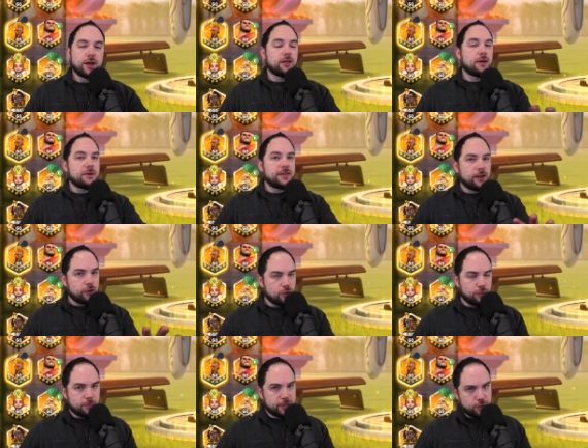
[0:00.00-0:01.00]
Now, let me tell you
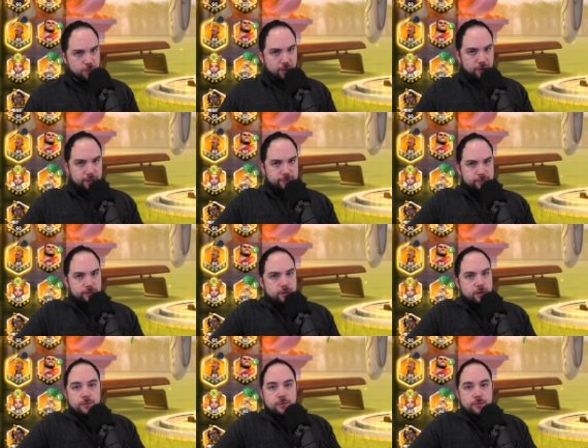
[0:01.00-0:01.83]
from experience